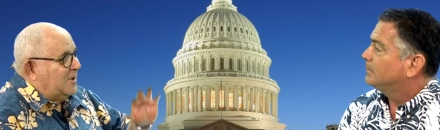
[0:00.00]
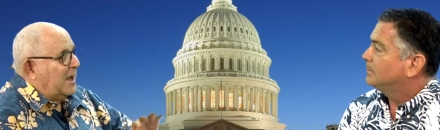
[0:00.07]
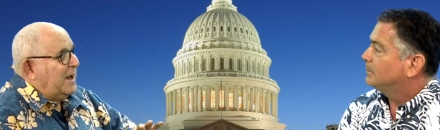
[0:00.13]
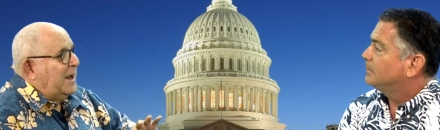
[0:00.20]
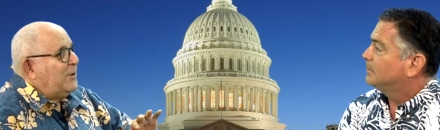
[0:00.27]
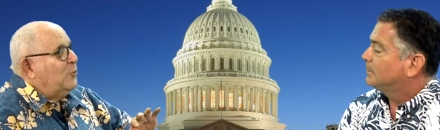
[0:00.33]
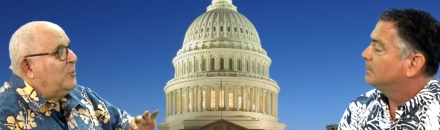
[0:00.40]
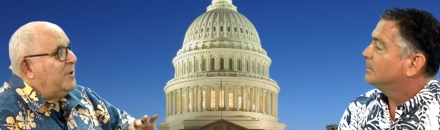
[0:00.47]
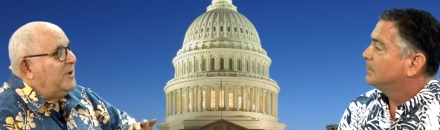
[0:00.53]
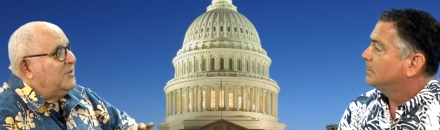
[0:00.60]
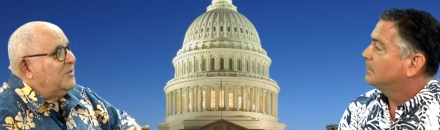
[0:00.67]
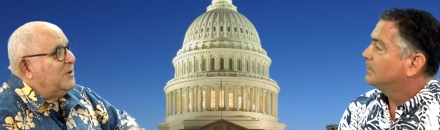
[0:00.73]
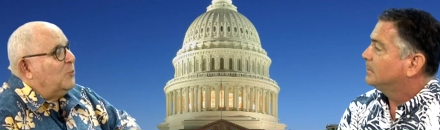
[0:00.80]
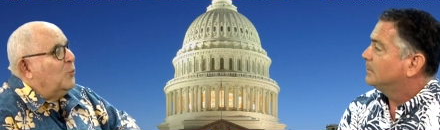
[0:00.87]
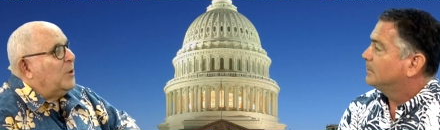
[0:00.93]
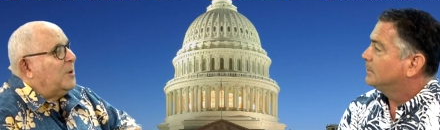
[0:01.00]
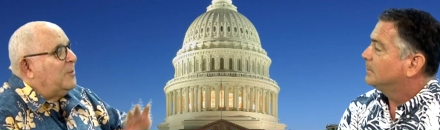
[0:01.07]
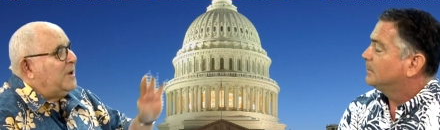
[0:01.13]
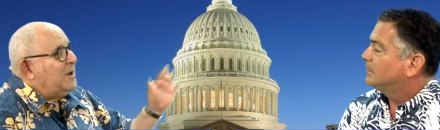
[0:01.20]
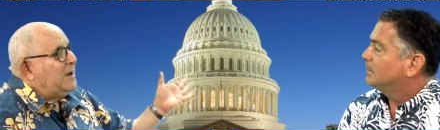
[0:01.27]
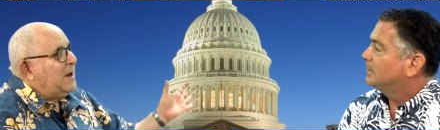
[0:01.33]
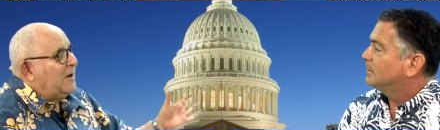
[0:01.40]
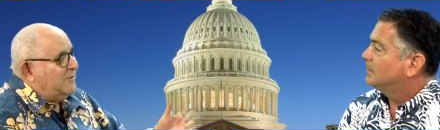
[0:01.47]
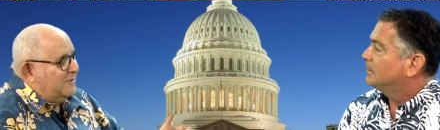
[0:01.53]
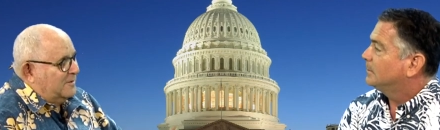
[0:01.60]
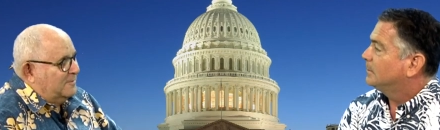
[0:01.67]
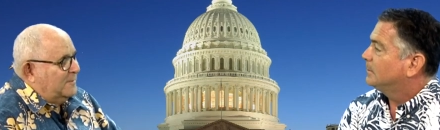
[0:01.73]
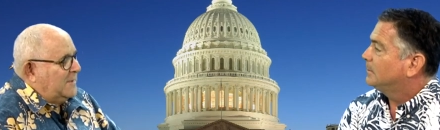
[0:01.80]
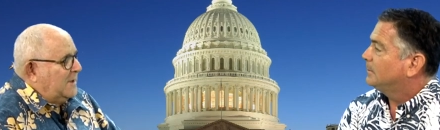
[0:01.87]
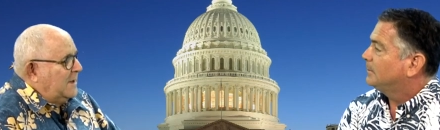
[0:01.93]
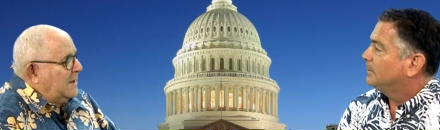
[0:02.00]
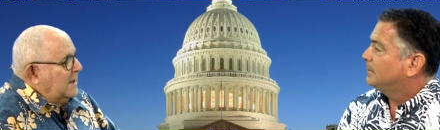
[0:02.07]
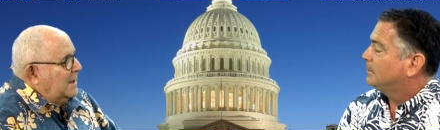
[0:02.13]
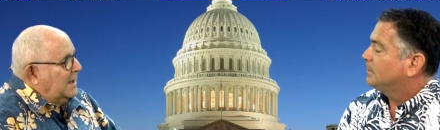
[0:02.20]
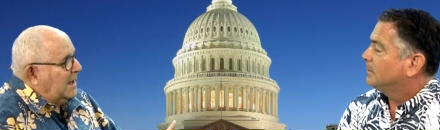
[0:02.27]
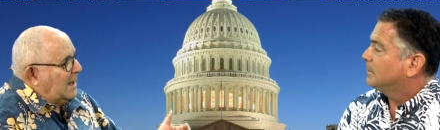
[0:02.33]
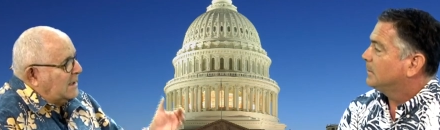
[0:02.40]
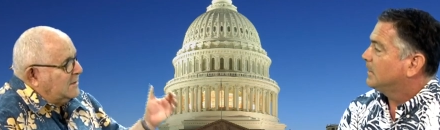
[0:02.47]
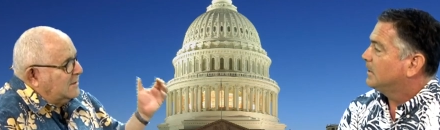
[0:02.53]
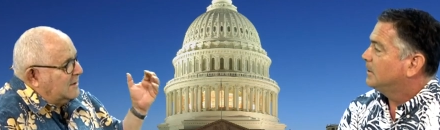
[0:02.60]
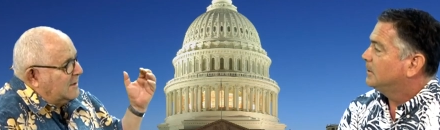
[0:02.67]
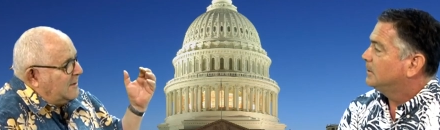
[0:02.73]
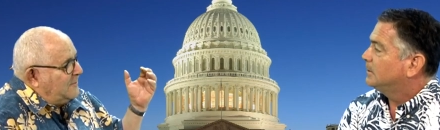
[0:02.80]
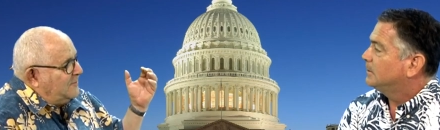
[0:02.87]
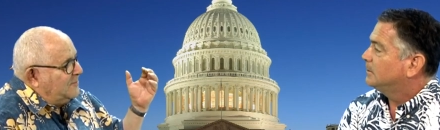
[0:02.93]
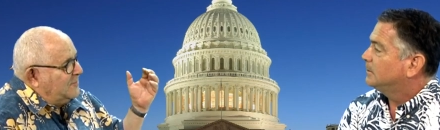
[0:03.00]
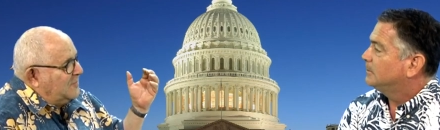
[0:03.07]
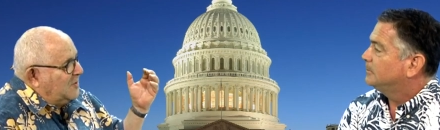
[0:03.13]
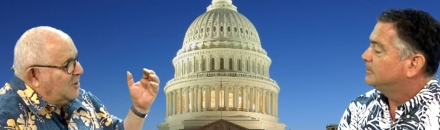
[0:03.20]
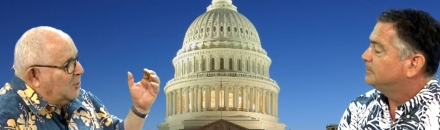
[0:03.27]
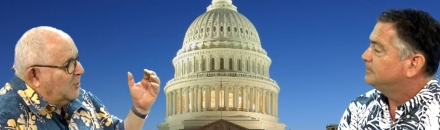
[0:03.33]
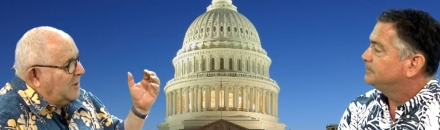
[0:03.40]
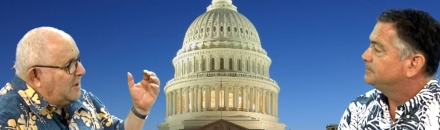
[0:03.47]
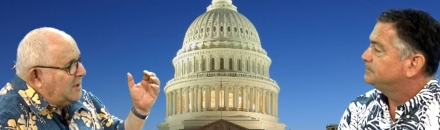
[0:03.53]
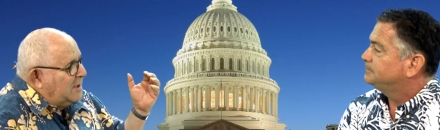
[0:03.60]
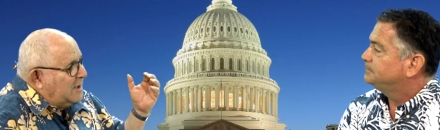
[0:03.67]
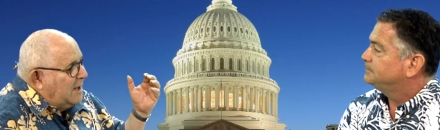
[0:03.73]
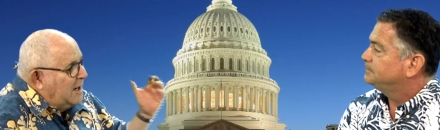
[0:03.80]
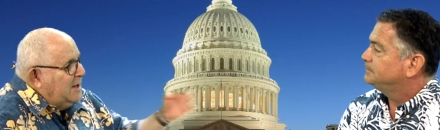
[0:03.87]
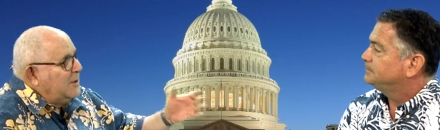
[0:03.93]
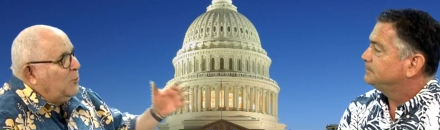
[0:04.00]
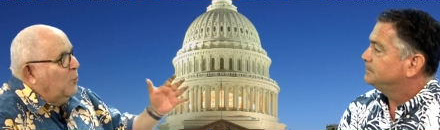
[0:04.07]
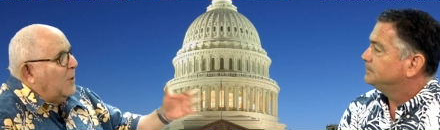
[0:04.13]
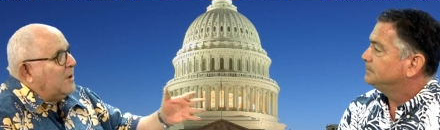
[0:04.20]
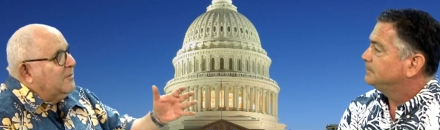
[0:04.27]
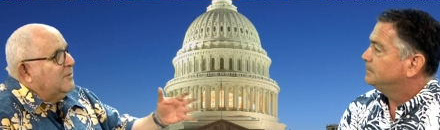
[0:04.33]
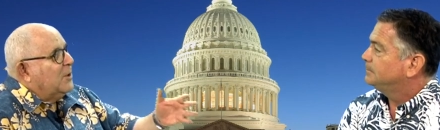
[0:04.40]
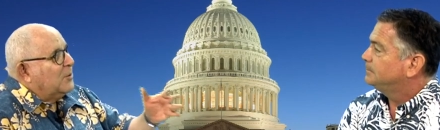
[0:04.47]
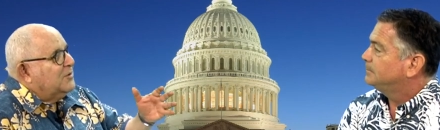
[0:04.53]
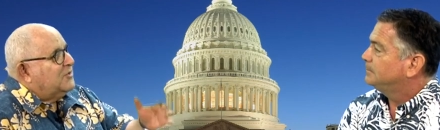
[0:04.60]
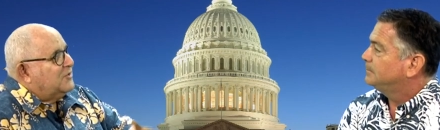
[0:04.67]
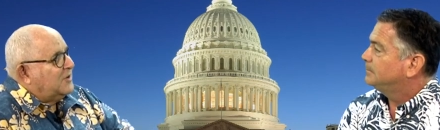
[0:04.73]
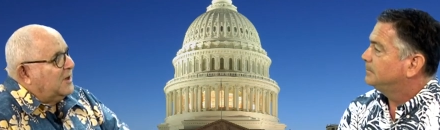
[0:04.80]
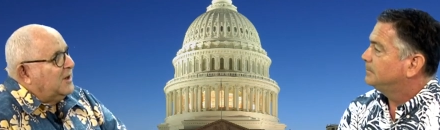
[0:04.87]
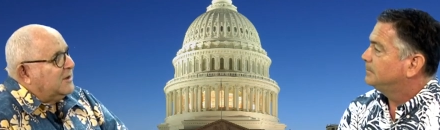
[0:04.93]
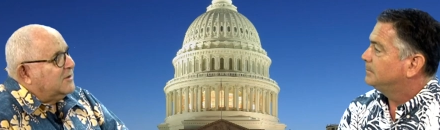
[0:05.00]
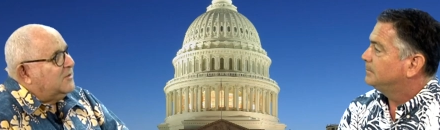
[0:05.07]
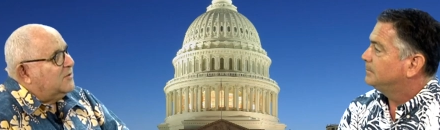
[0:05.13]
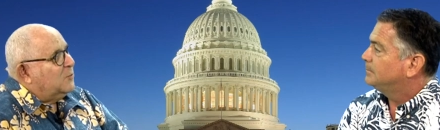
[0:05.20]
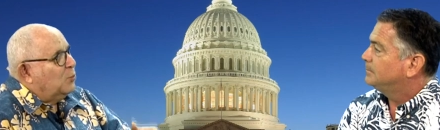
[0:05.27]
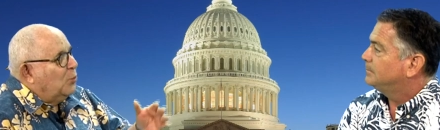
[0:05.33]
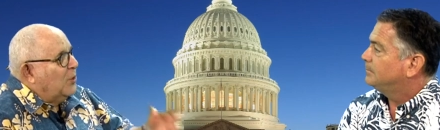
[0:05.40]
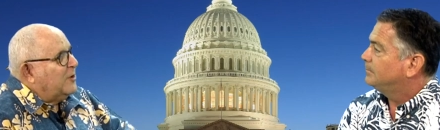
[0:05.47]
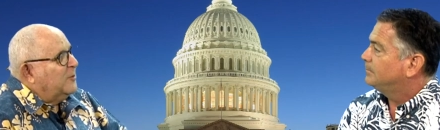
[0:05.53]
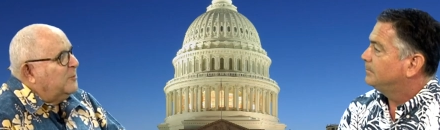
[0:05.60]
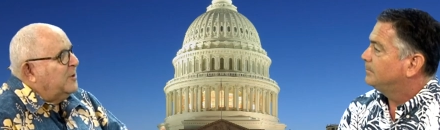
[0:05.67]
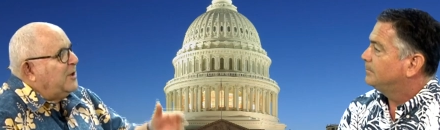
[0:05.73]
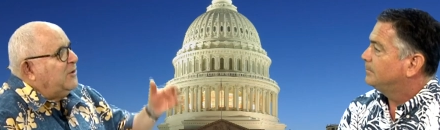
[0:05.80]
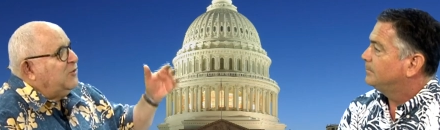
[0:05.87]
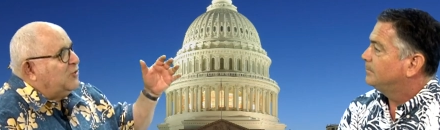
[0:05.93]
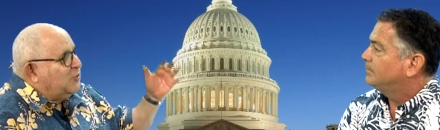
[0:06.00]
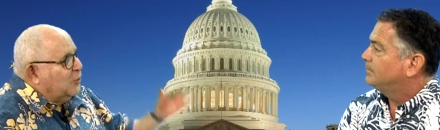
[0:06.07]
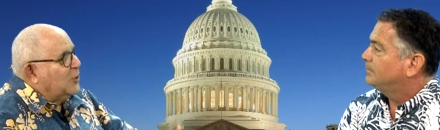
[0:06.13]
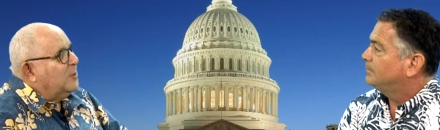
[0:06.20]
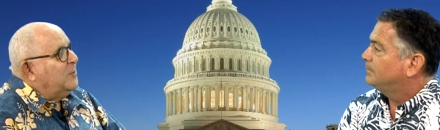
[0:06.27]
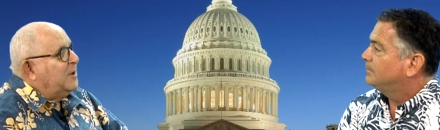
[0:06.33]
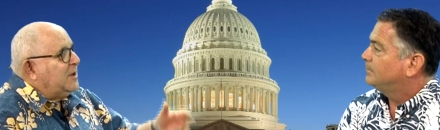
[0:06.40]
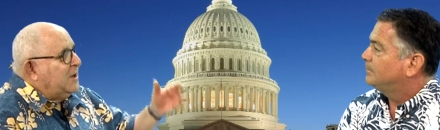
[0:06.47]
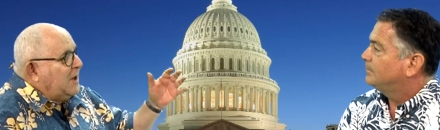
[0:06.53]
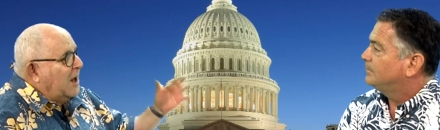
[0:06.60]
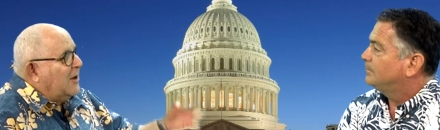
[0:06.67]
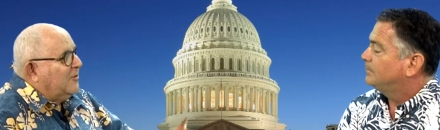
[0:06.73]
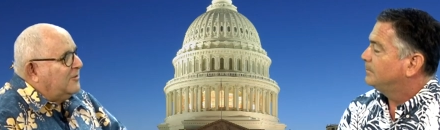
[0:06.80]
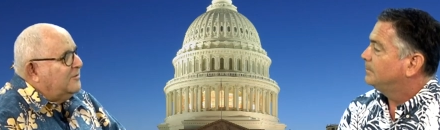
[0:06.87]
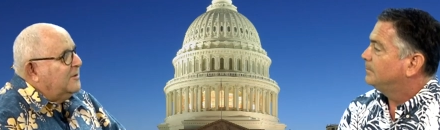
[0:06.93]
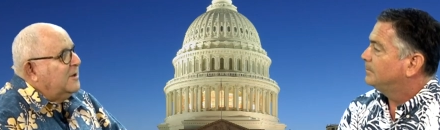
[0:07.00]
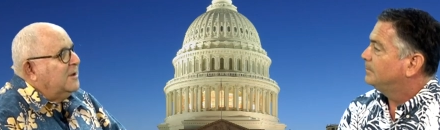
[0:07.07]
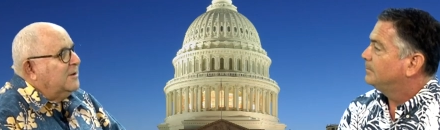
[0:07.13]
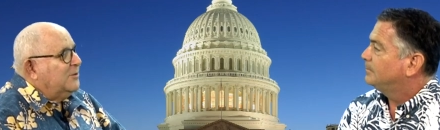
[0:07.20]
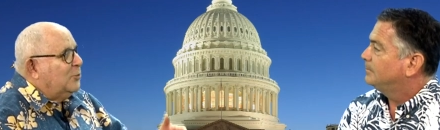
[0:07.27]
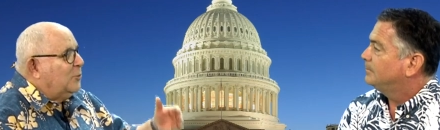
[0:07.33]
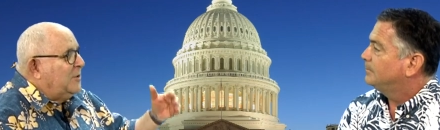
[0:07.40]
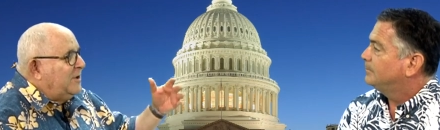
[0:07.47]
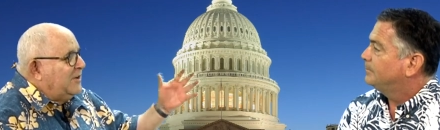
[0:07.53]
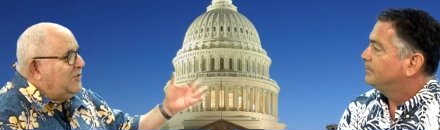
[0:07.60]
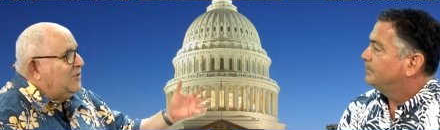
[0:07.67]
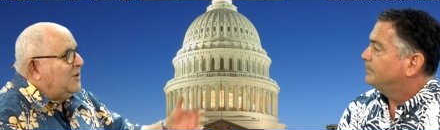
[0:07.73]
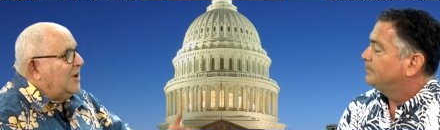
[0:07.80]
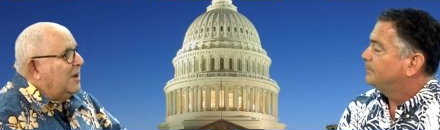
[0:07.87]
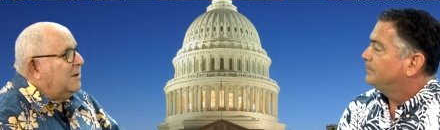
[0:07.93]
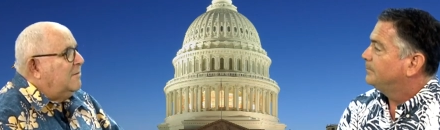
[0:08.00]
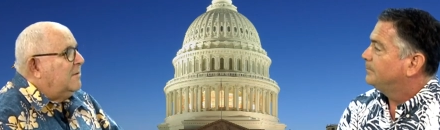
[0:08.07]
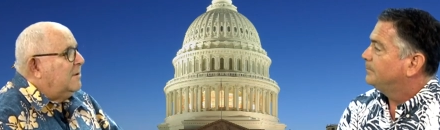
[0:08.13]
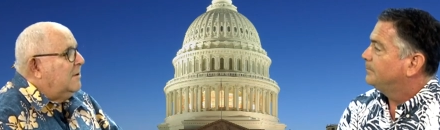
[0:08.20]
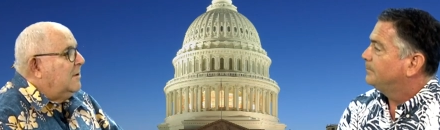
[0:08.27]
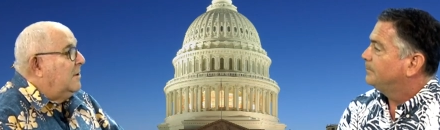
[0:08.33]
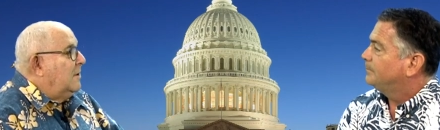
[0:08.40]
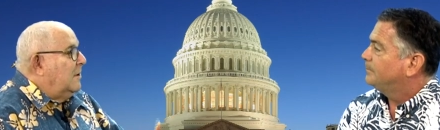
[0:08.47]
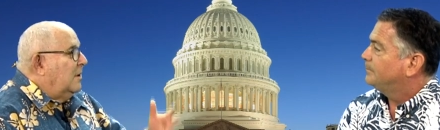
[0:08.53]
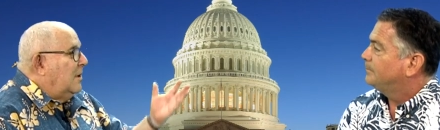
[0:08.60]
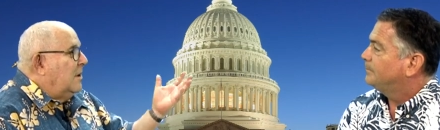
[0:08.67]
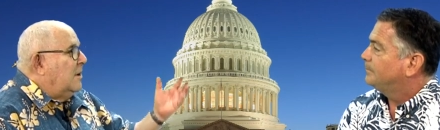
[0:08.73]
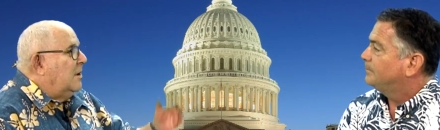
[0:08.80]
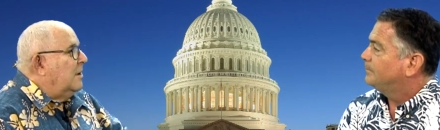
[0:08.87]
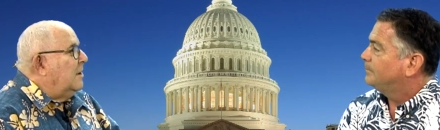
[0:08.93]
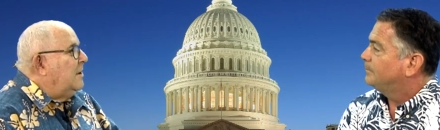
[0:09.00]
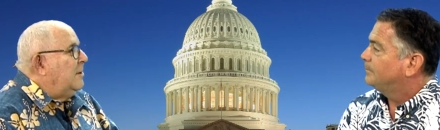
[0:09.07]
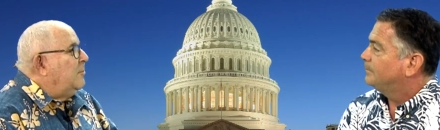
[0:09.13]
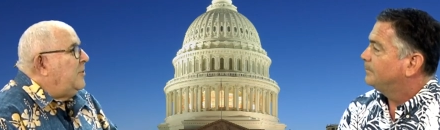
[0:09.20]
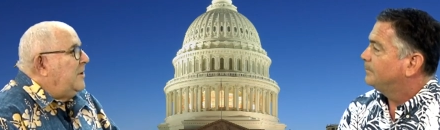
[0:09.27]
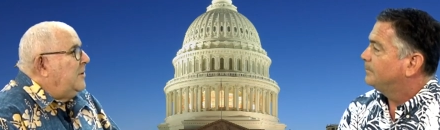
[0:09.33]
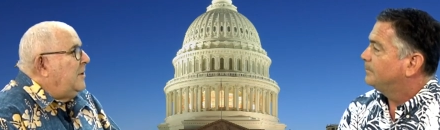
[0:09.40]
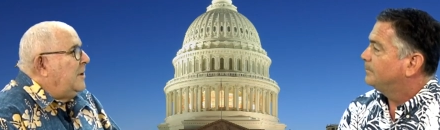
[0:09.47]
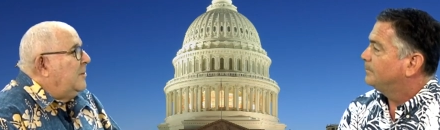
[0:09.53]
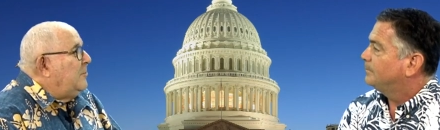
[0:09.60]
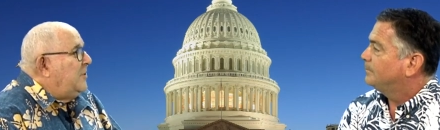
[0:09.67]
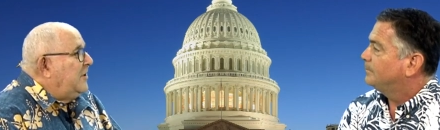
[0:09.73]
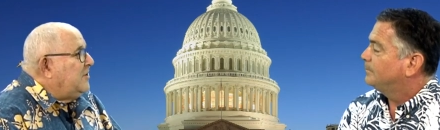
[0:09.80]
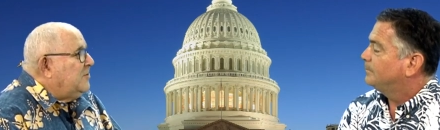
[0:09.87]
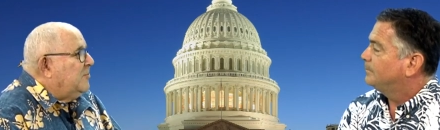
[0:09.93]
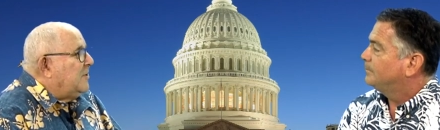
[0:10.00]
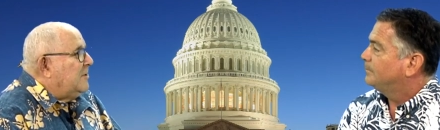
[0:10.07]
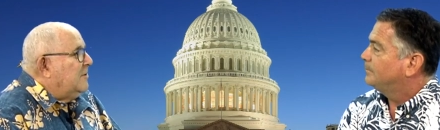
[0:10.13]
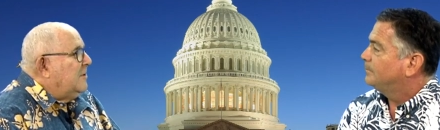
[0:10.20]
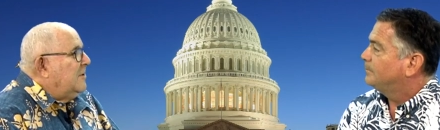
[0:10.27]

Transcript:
Speaker 1: "Diano" means it would have been enough. And, you know, any one of those things would have been, should have been enough to initiate an impeachment.